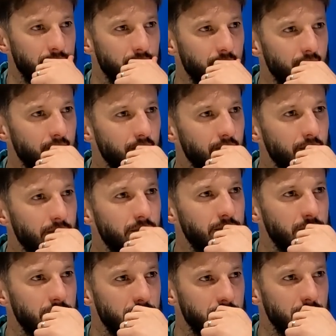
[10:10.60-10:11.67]
one, De
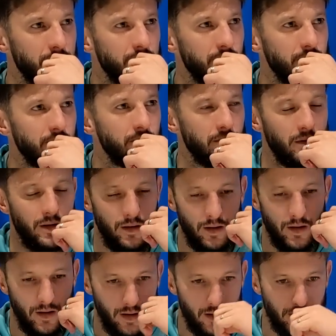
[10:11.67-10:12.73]
Zerbi's
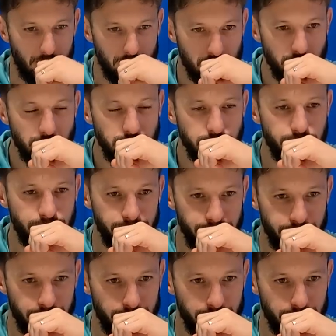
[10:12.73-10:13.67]
ideas, and two,